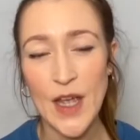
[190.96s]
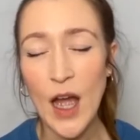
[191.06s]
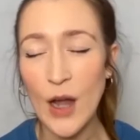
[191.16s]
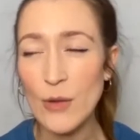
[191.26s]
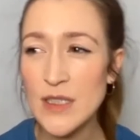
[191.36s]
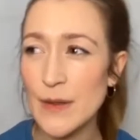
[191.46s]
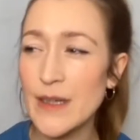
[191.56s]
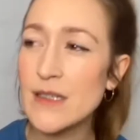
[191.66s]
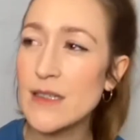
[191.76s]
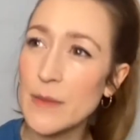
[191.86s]
I wanted to
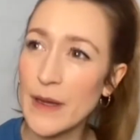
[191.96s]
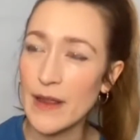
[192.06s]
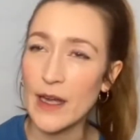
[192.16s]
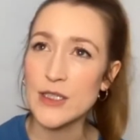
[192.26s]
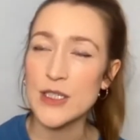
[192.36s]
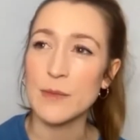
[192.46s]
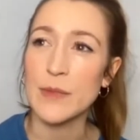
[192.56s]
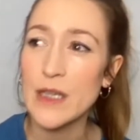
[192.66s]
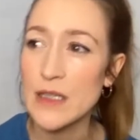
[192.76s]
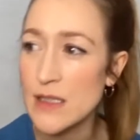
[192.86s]
ask you about that actually,
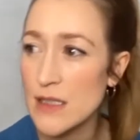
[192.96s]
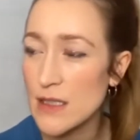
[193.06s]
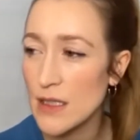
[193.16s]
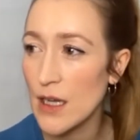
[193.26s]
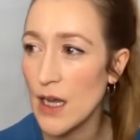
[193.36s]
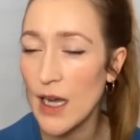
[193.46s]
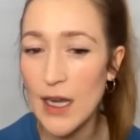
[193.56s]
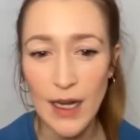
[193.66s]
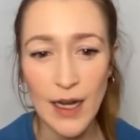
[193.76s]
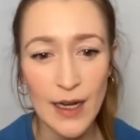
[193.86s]
because
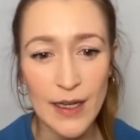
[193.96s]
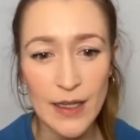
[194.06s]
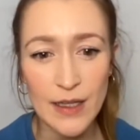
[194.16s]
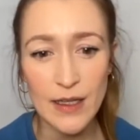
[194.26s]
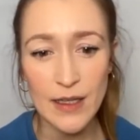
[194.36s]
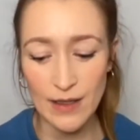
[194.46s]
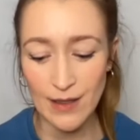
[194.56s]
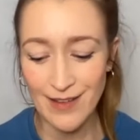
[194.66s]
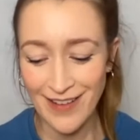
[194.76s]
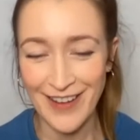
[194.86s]
I
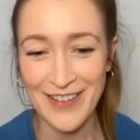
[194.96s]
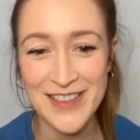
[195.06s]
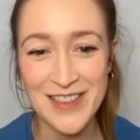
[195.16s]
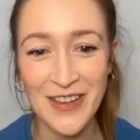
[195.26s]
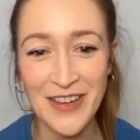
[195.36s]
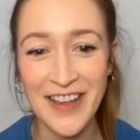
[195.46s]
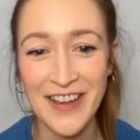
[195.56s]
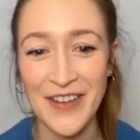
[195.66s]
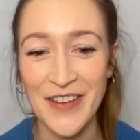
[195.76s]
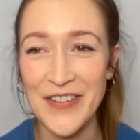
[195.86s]
was lucky
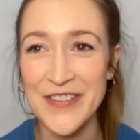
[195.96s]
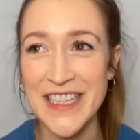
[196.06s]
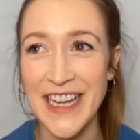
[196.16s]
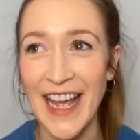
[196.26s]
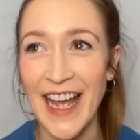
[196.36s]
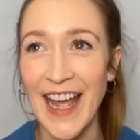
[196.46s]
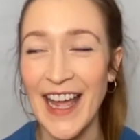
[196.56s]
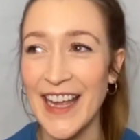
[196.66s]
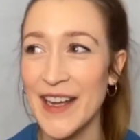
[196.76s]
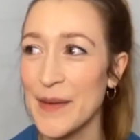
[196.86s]
enough to get
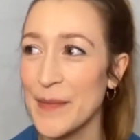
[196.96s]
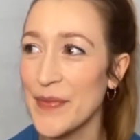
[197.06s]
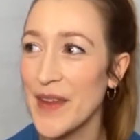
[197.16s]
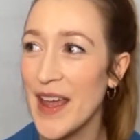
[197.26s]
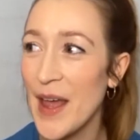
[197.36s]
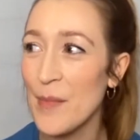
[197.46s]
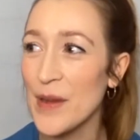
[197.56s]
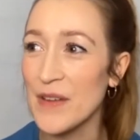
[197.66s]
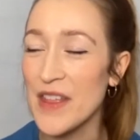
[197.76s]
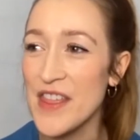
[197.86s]
a
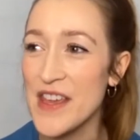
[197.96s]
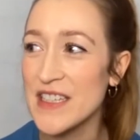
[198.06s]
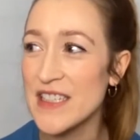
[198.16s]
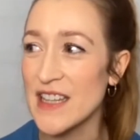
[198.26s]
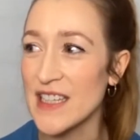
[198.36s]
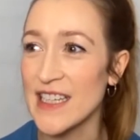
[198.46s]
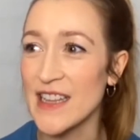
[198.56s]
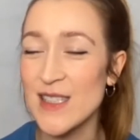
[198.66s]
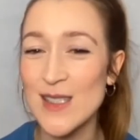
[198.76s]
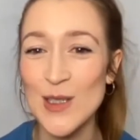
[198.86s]
bit of a theatre thing
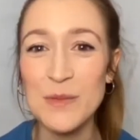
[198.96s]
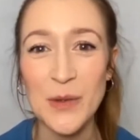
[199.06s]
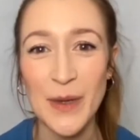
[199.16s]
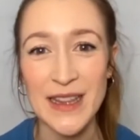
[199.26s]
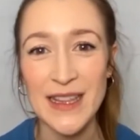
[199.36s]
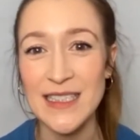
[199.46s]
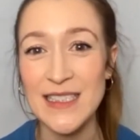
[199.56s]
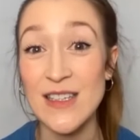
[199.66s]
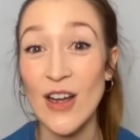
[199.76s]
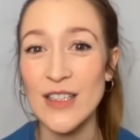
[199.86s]
in the summer when
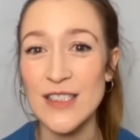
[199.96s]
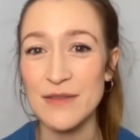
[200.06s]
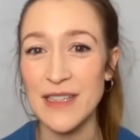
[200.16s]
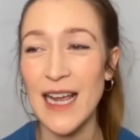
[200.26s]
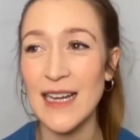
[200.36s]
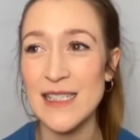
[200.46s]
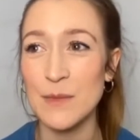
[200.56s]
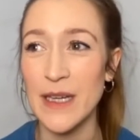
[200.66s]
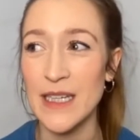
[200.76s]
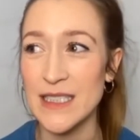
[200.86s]
things started to relax a
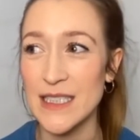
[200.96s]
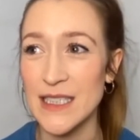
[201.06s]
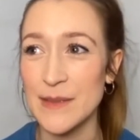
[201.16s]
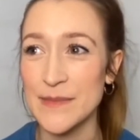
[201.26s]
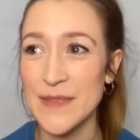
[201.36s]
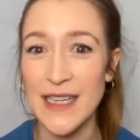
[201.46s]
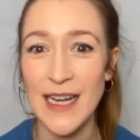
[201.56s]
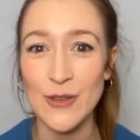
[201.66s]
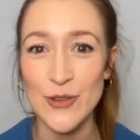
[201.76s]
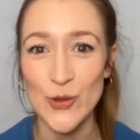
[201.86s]
bit. I did an
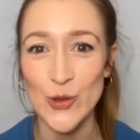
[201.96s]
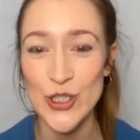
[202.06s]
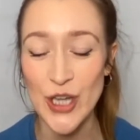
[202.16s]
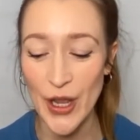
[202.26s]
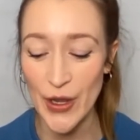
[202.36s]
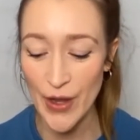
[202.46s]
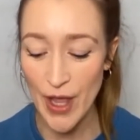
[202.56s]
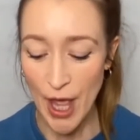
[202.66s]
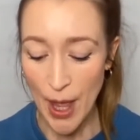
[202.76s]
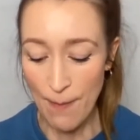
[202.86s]
outdoor show,
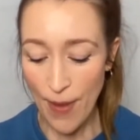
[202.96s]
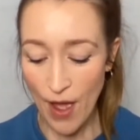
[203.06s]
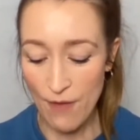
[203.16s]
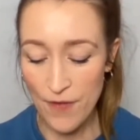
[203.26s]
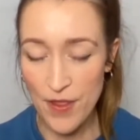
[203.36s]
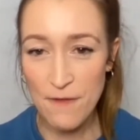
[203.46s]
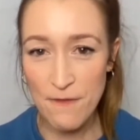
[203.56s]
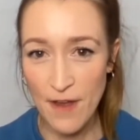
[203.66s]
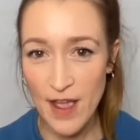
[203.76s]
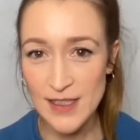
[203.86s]
but for the
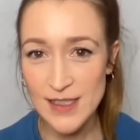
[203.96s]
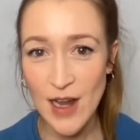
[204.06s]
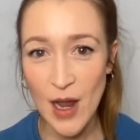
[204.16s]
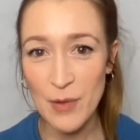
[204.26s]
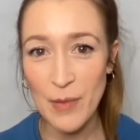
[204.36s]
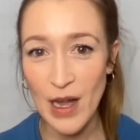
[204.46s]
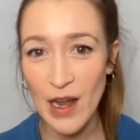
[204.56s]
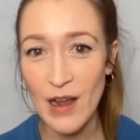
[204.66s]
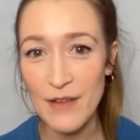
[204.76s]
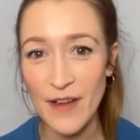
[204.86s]
first time in my
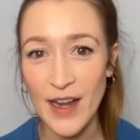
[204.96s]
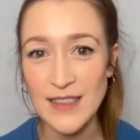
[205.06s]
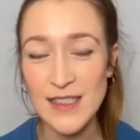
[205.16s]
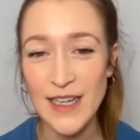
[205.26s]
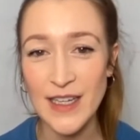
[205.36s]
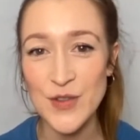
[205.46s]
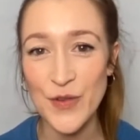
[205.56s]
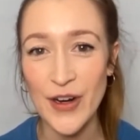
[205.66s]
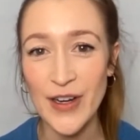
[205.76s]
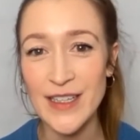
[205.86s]
life, I had stage
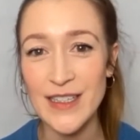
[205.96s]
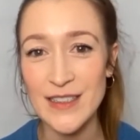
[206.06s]
fright,